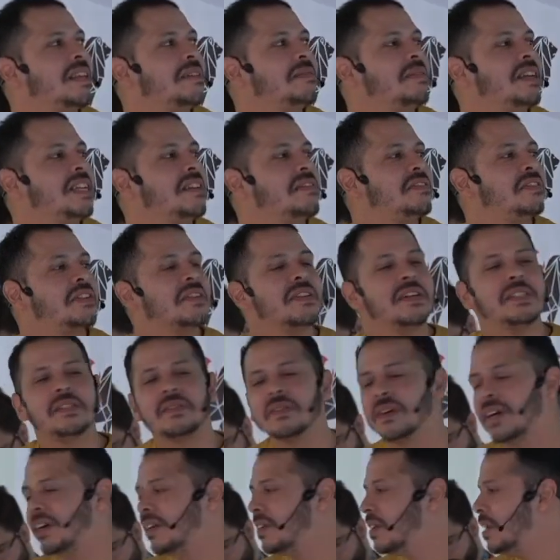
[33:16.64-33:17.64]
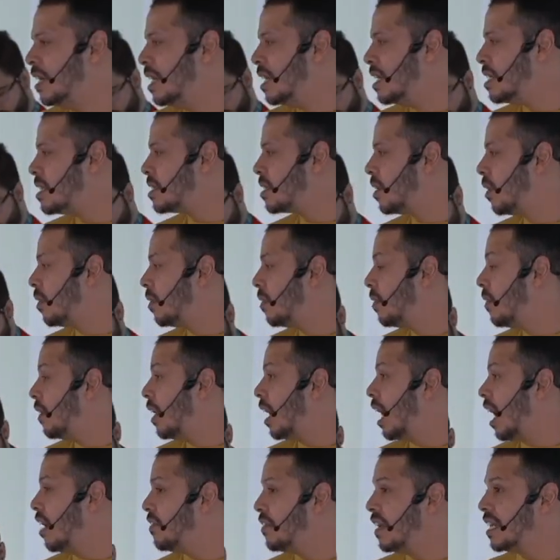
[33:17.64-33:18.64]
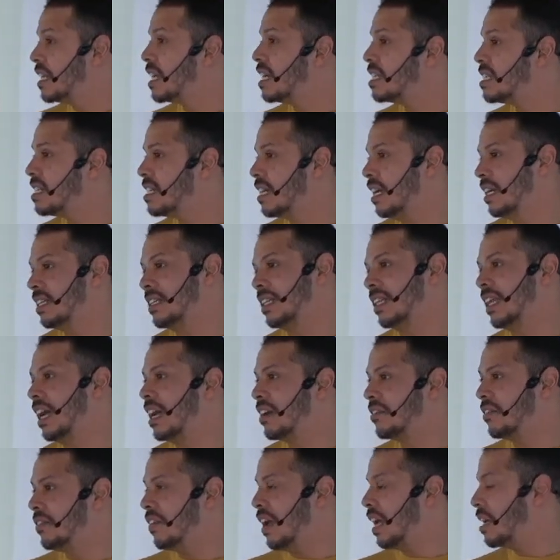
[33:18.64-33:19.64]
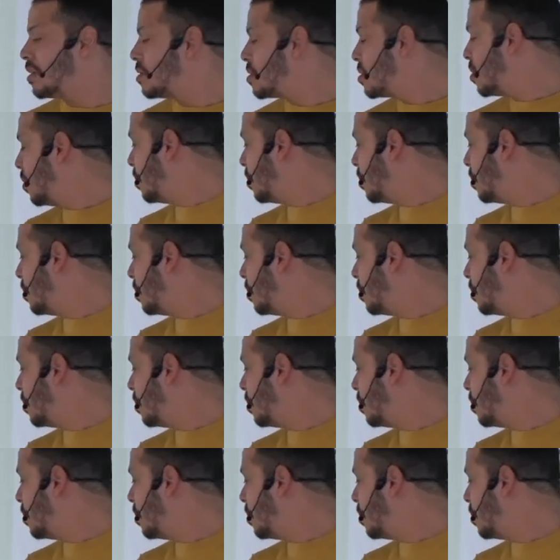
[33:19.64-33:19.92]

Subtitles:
meaningful as well. So I think that's it. Like, thank you so